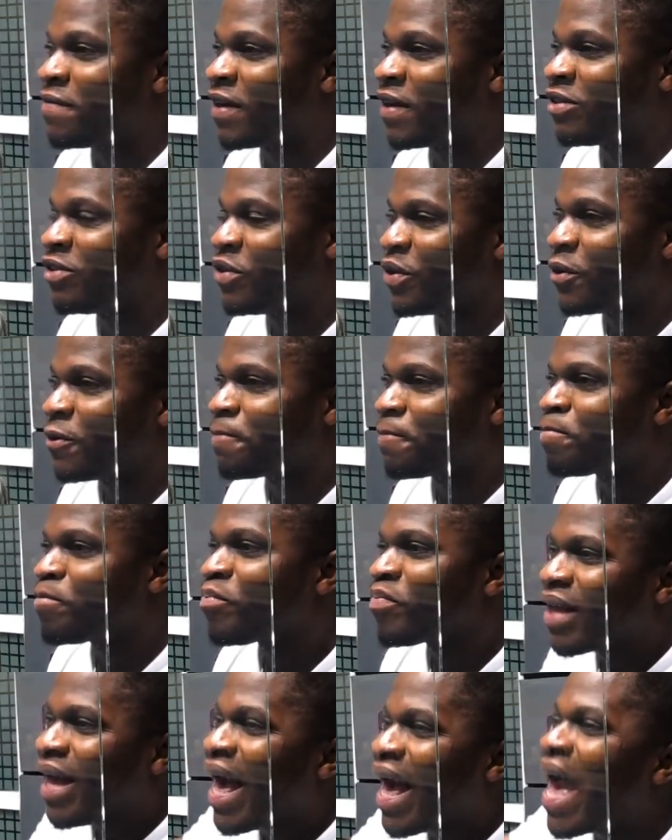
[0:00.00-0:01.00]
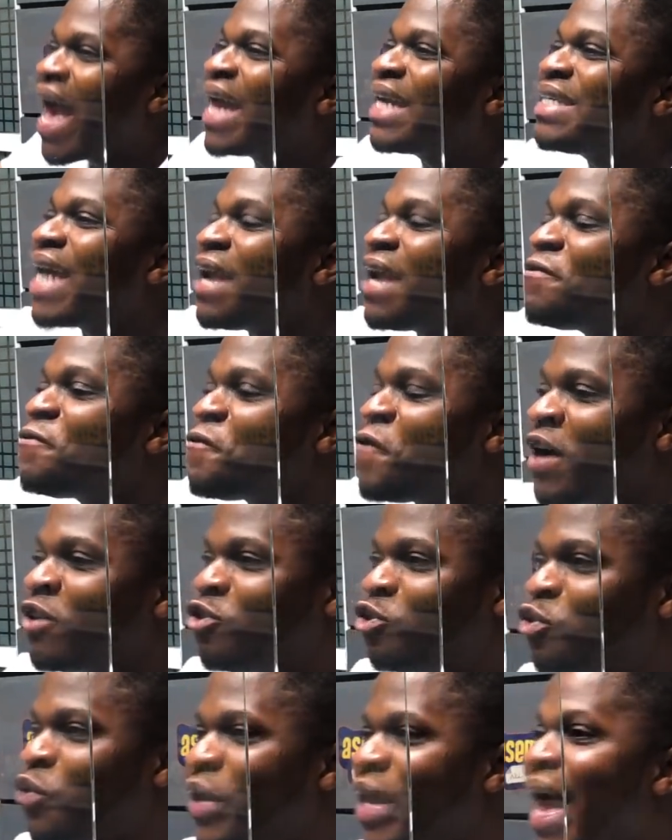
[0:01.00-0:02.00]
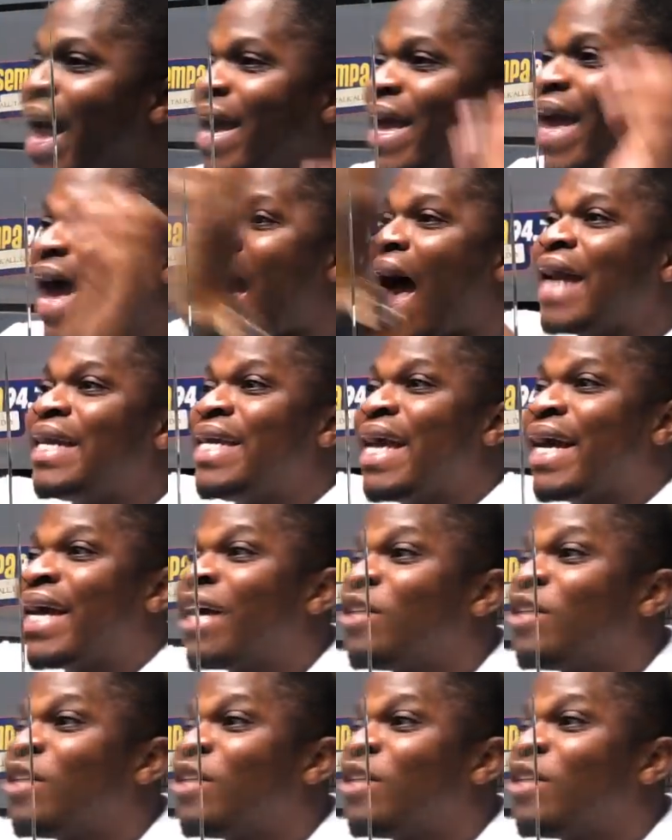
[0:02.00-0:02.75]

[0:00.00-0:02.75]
factory no. And that factory, adia